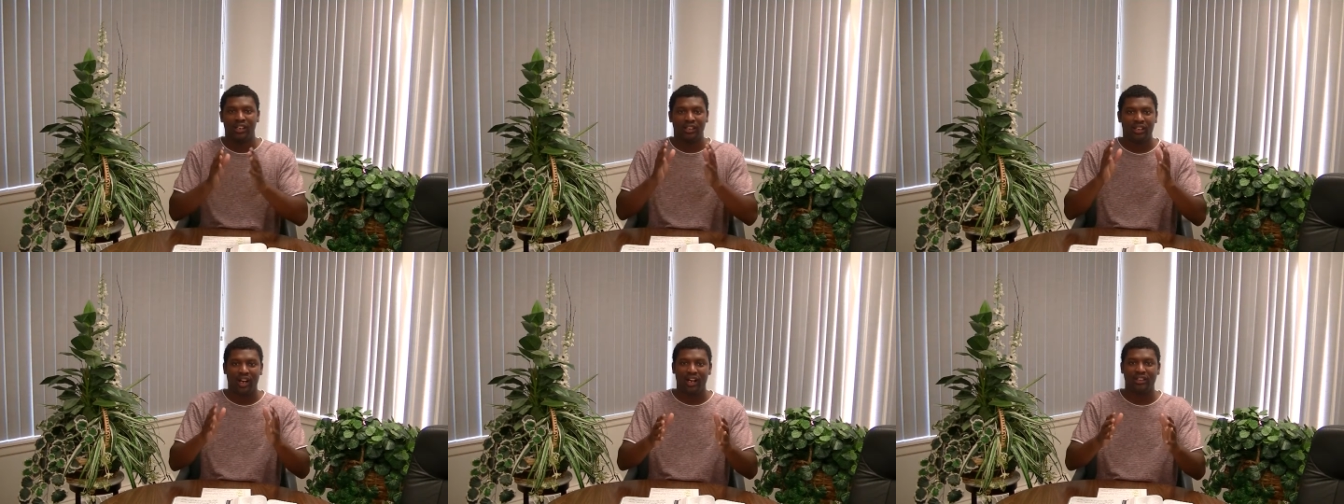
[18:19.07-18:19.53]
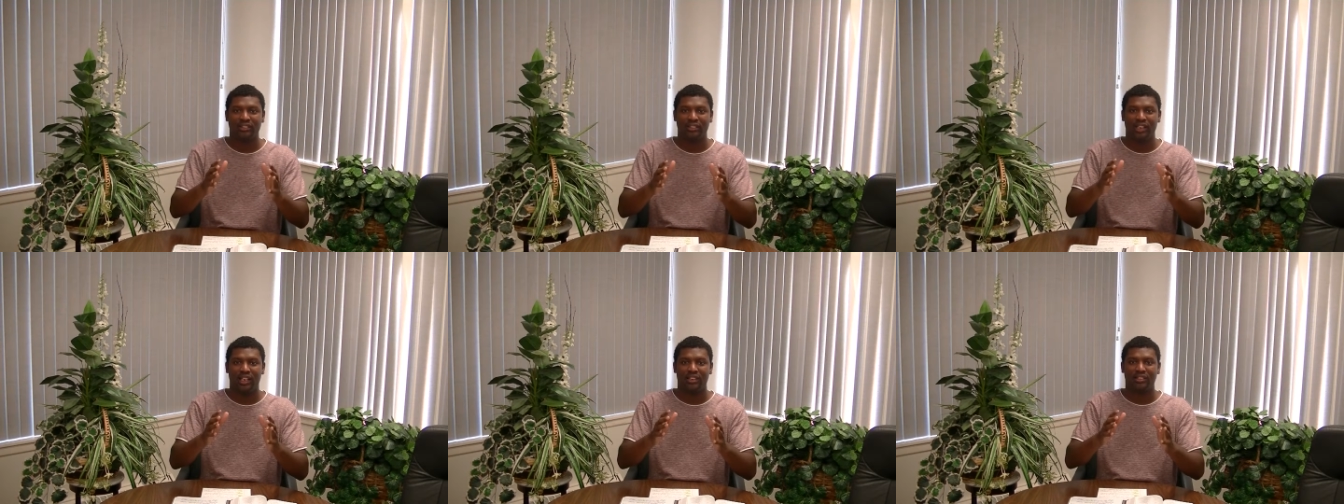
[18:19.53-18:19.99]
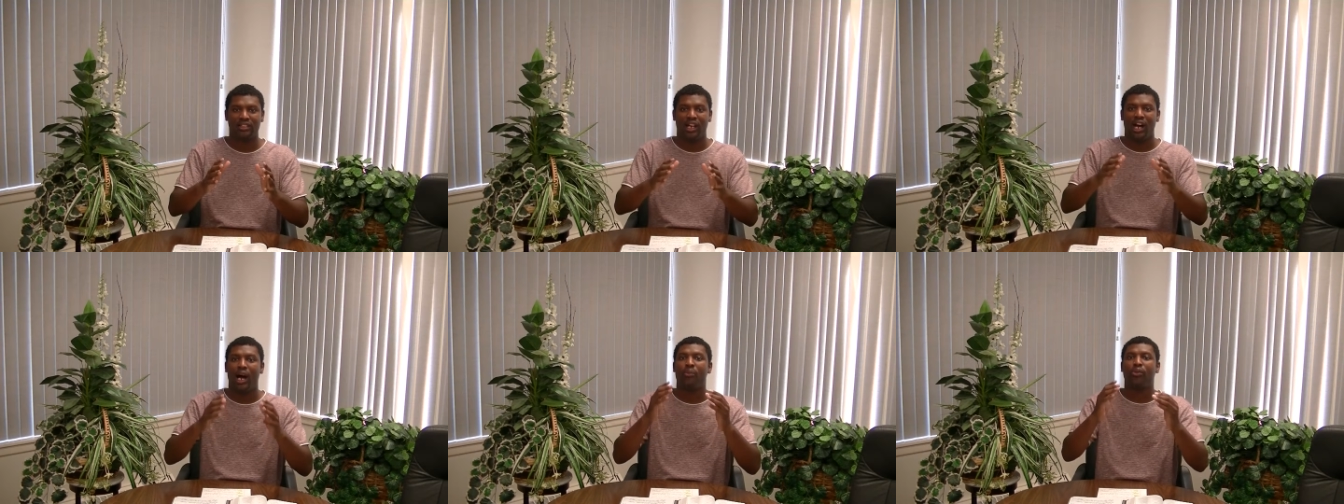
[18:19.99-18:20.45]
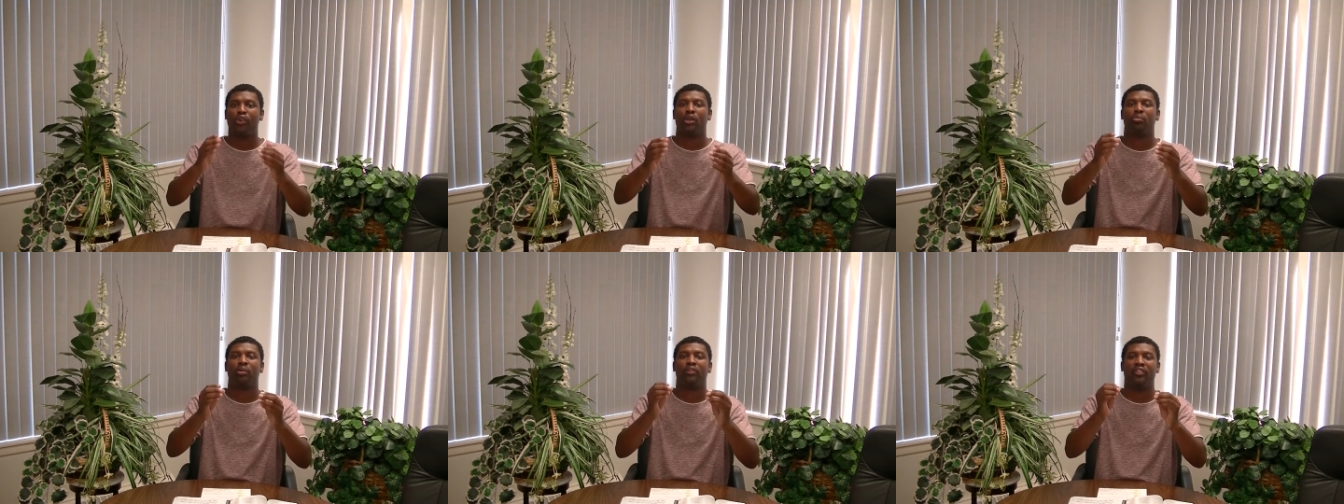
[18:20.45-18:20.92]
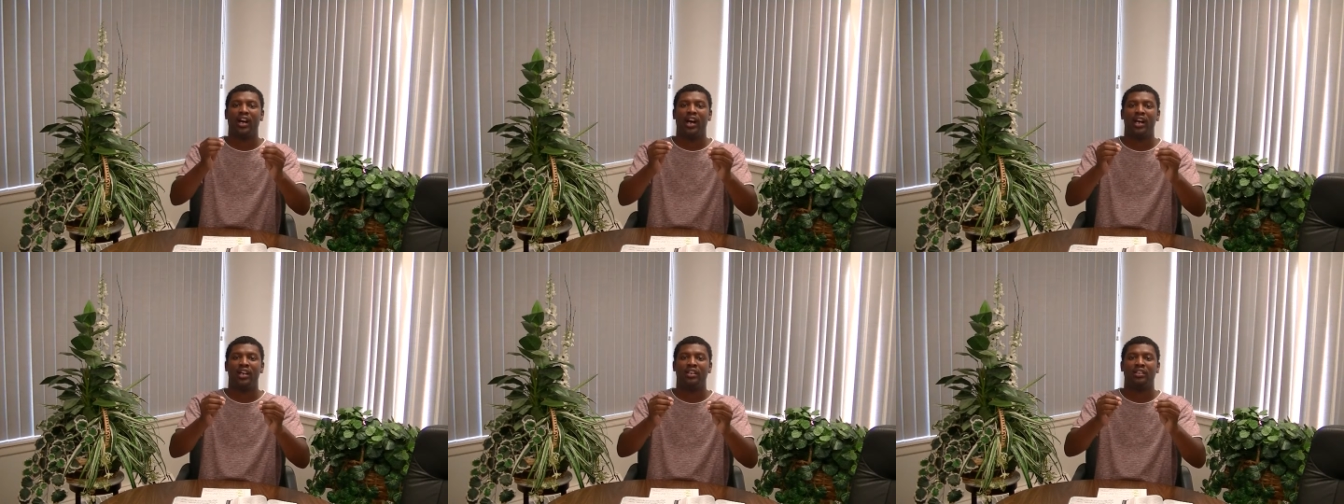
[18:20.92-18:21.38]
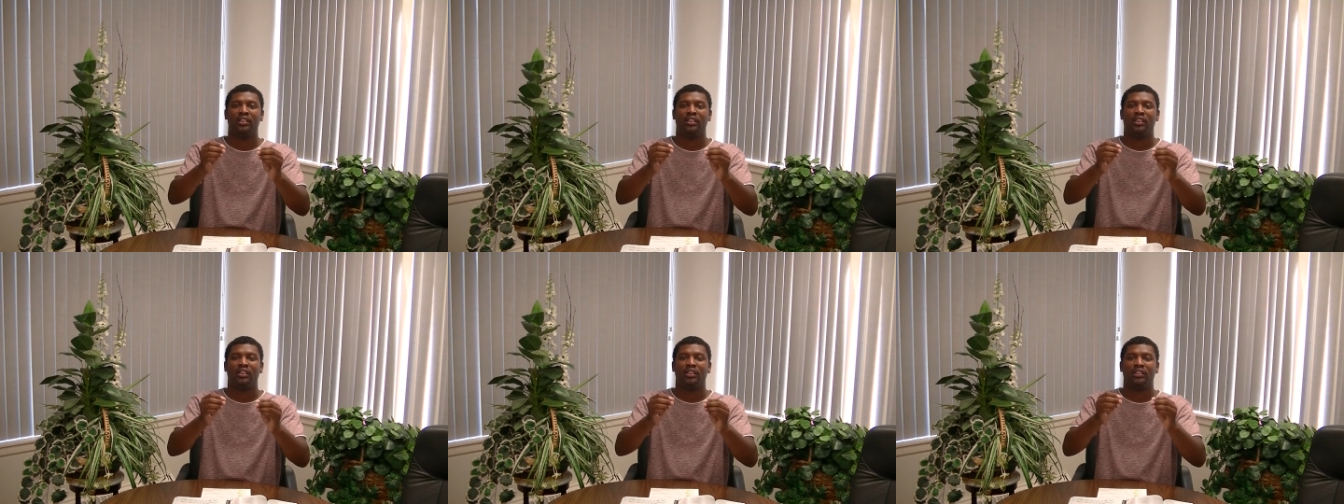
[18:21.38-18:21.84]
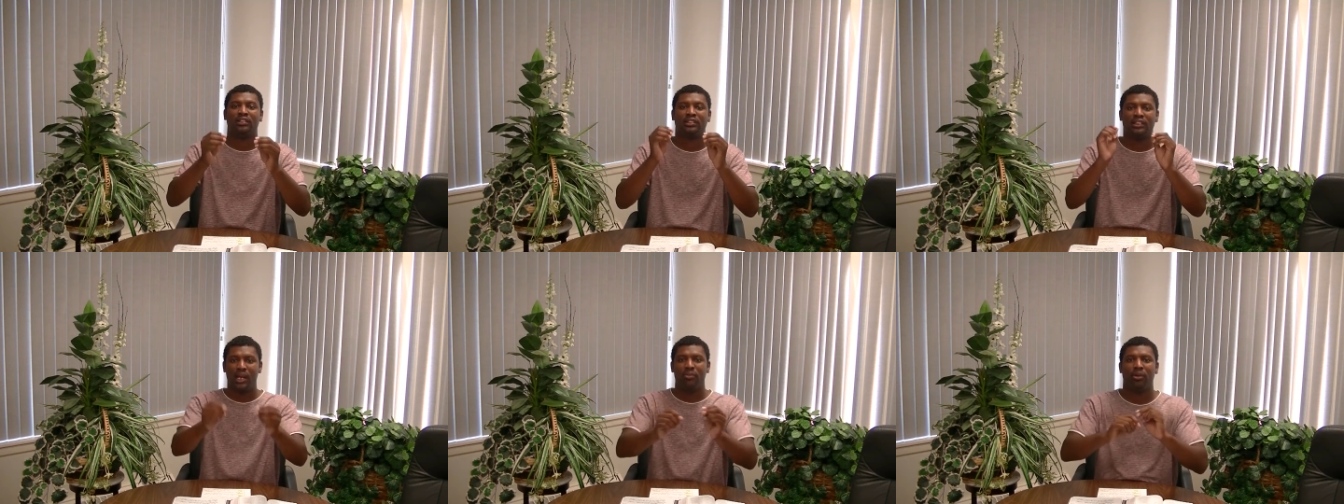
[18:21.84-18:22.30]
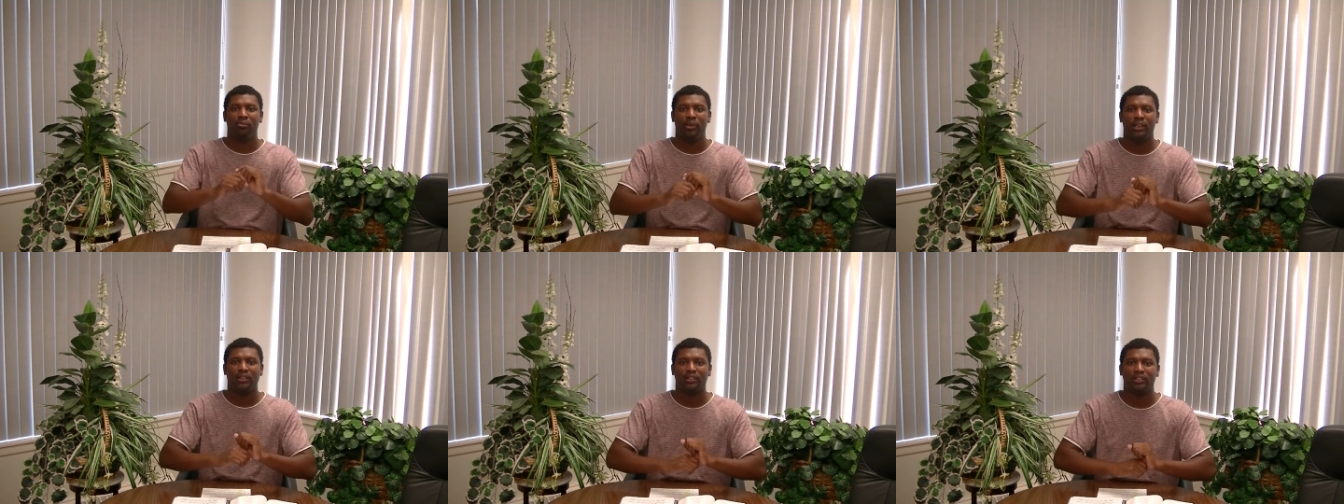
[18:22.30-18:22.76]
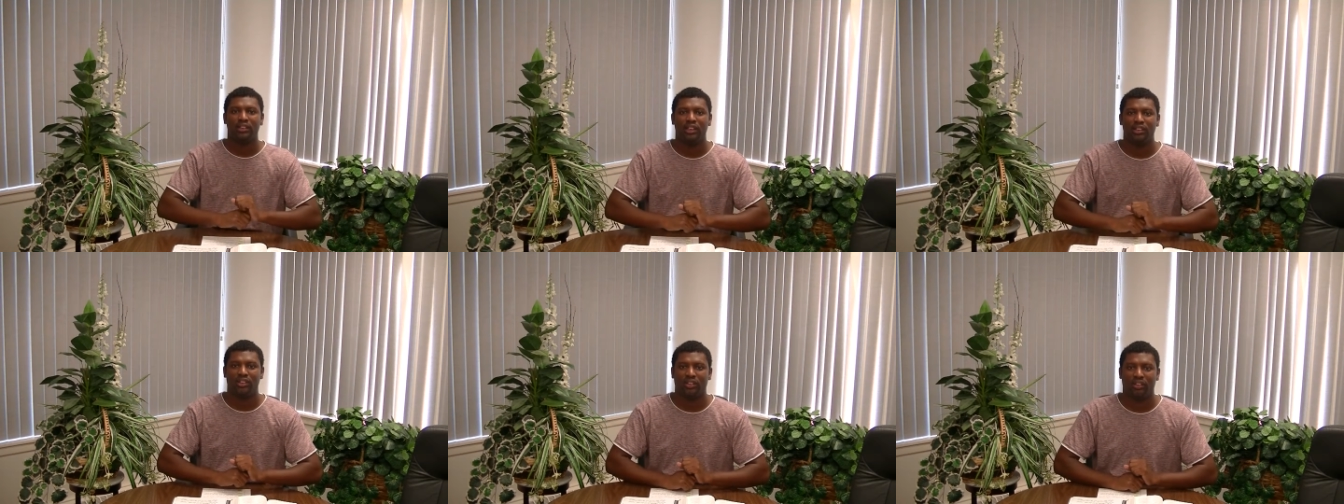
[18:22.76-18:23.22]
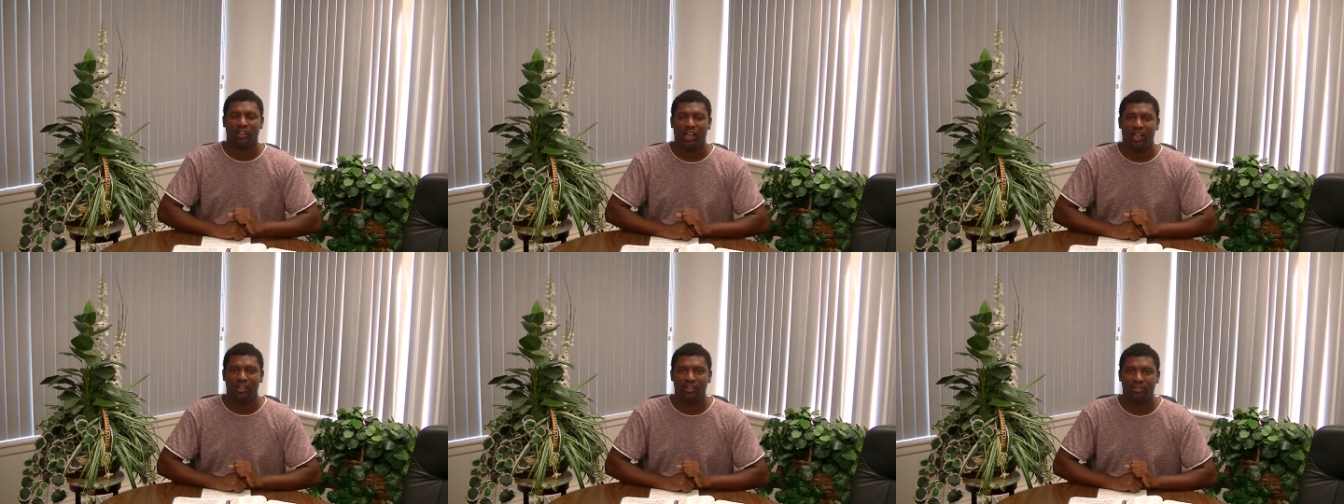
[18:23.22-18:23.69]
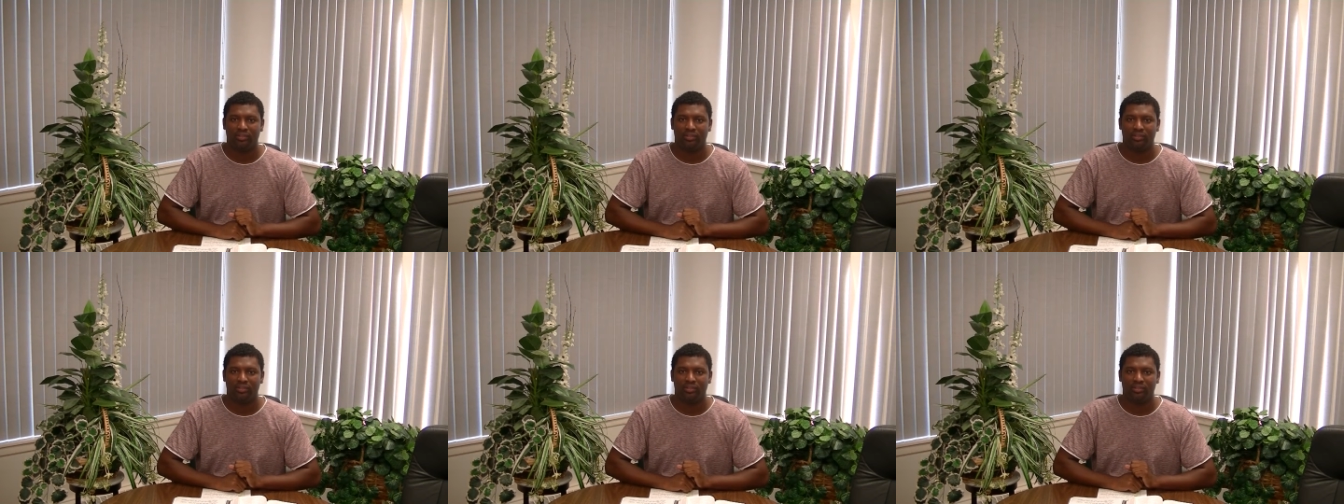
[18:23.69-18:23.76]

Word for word: God says, I'm going to provide stability in your life.